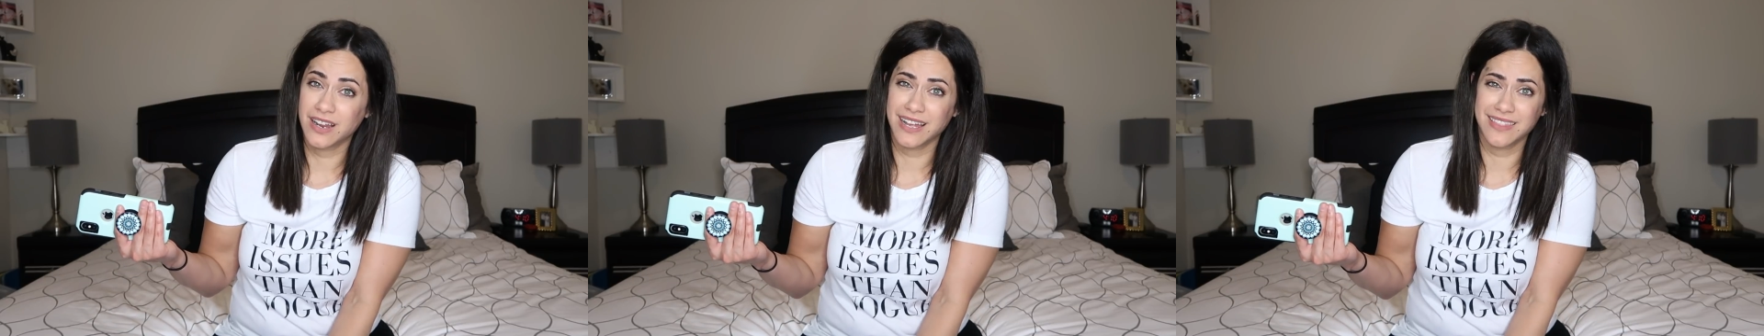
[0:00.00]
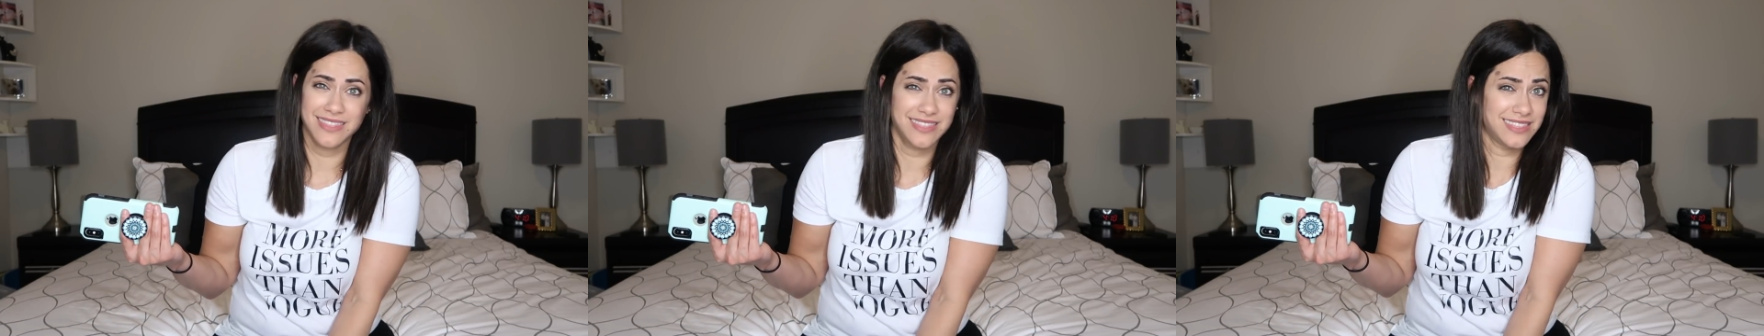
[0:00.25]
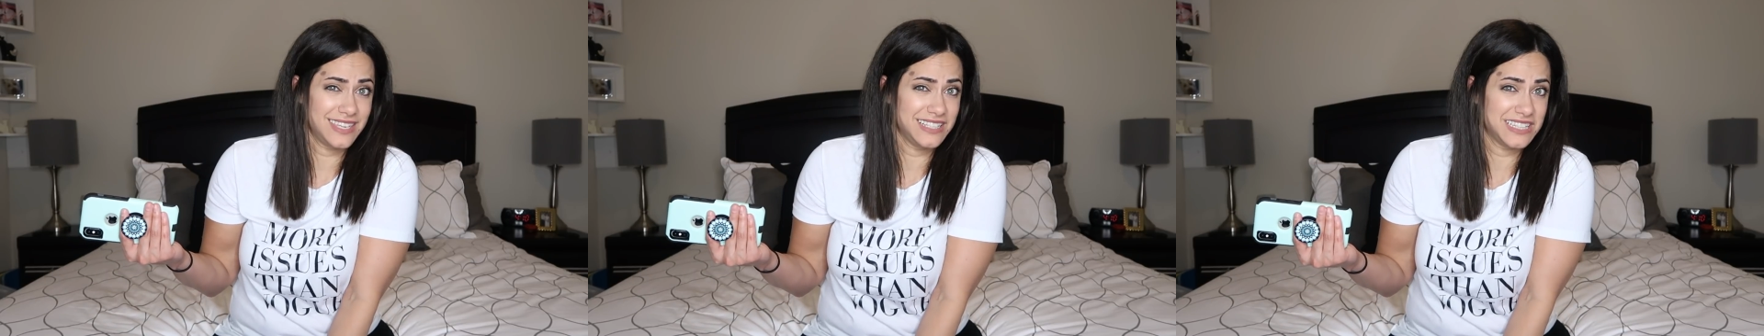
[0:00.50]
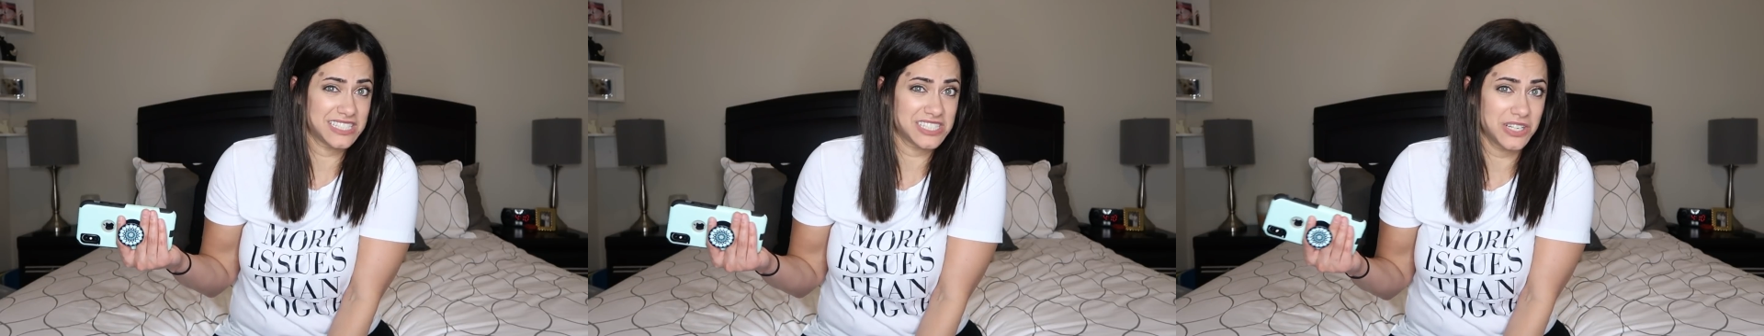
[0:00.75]
I
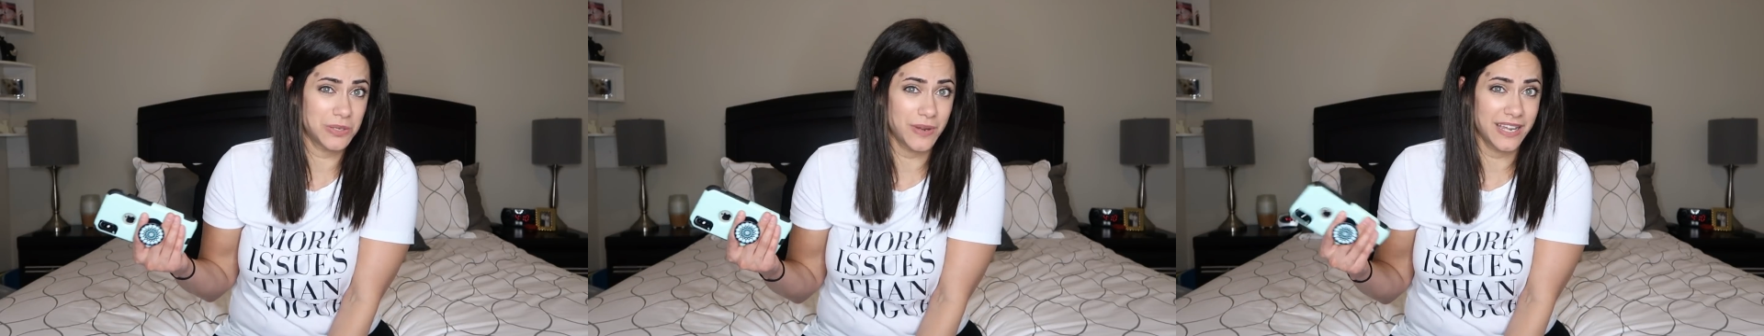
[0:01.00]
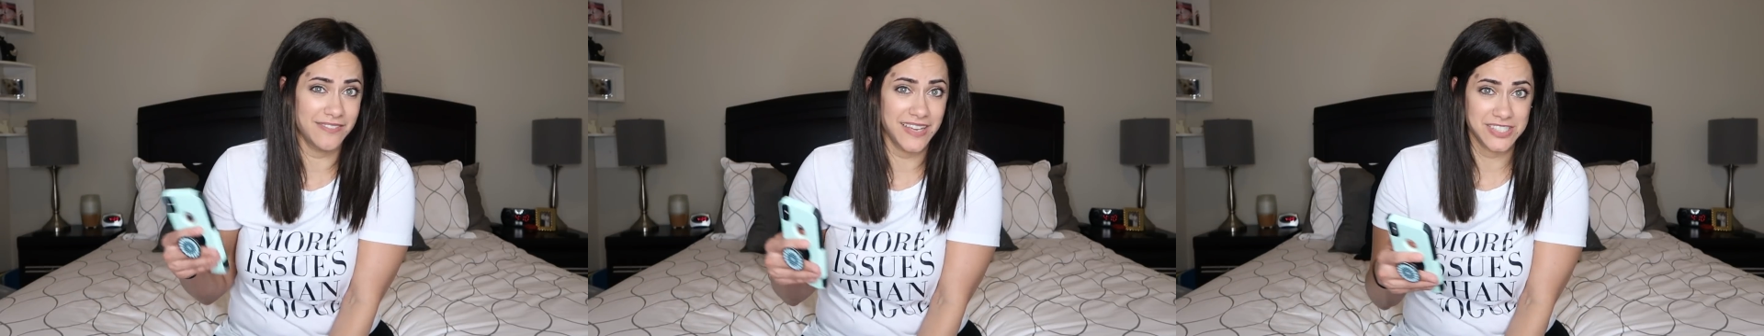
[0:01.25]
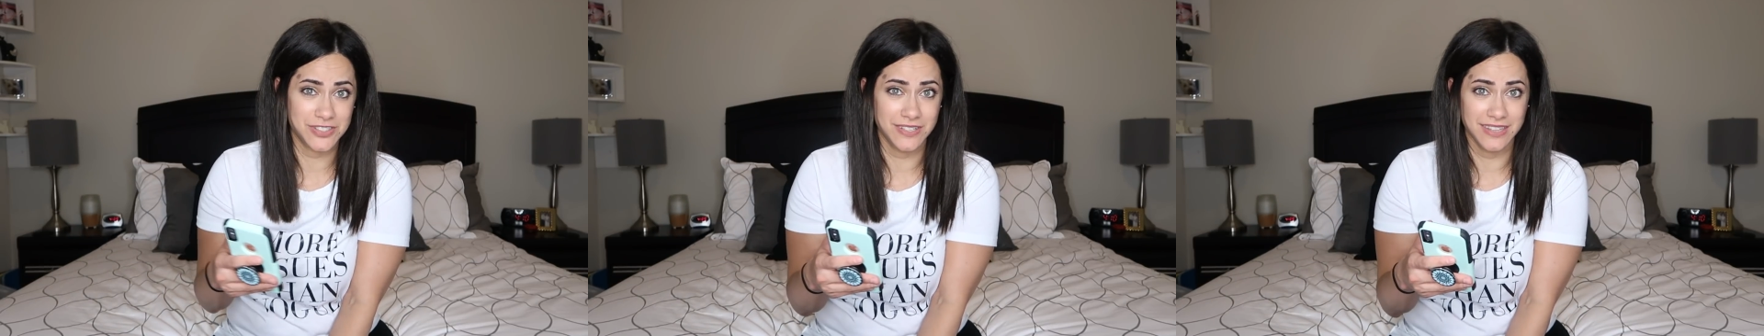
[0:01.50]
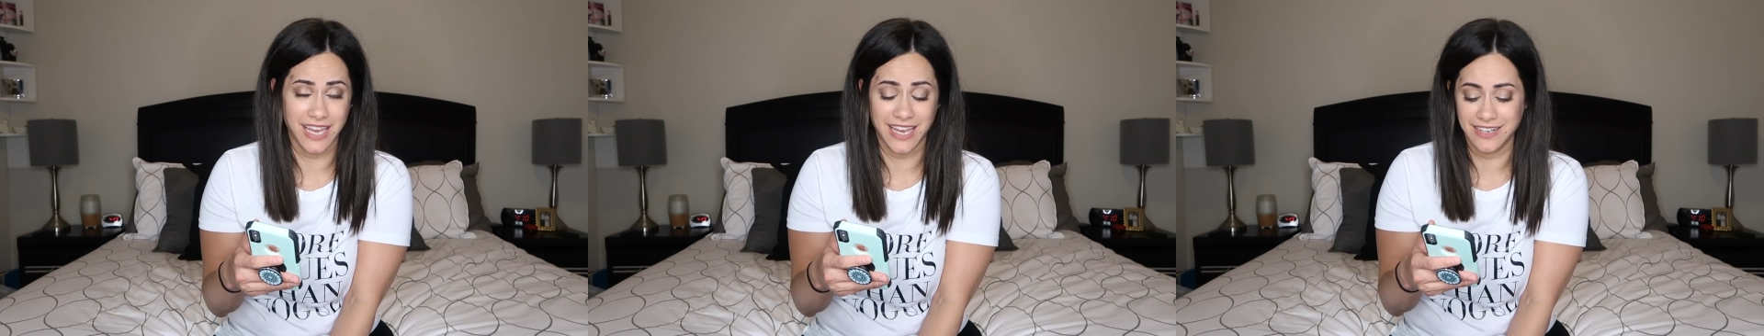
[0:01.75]
think that's a good way of
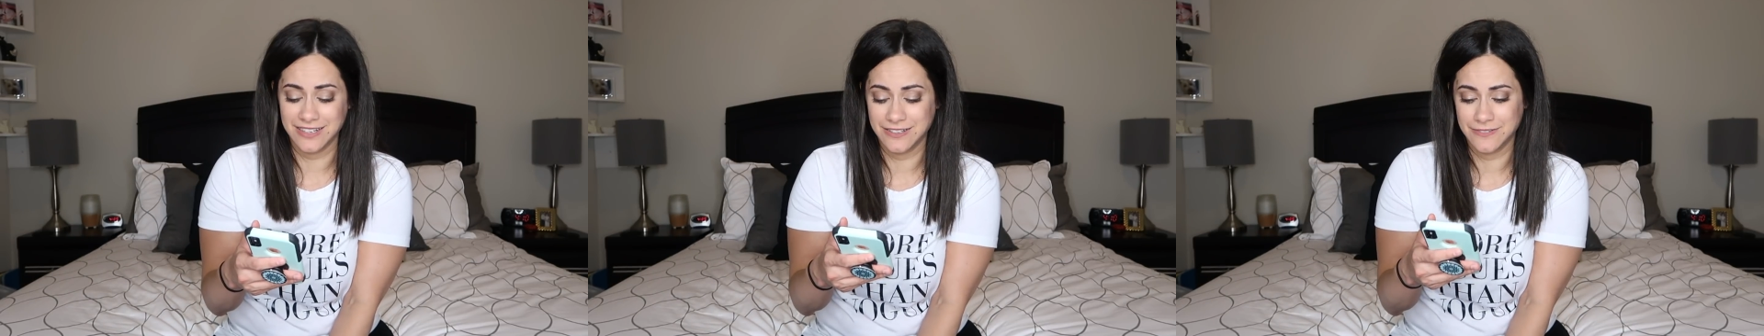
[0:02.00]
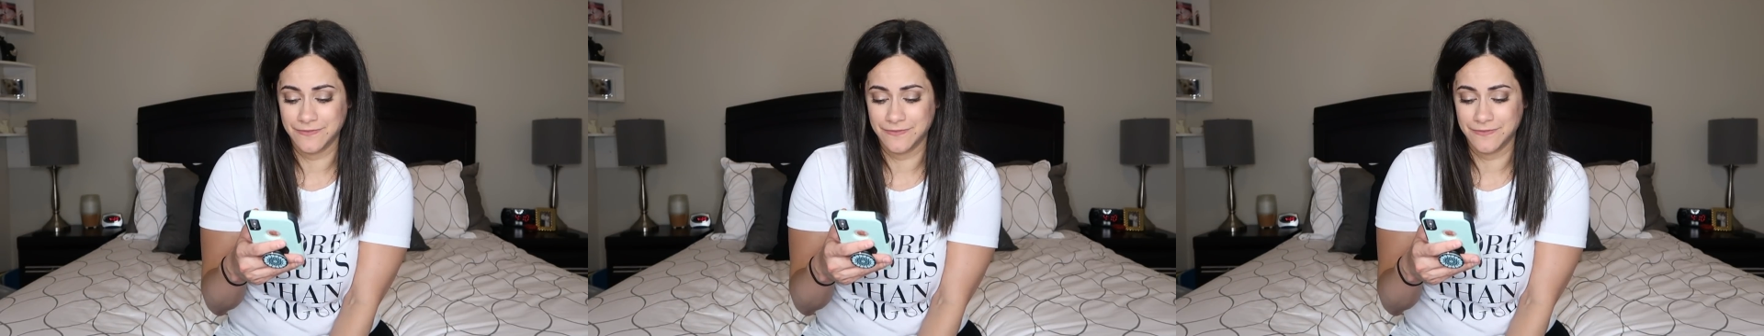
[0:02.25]
answering that.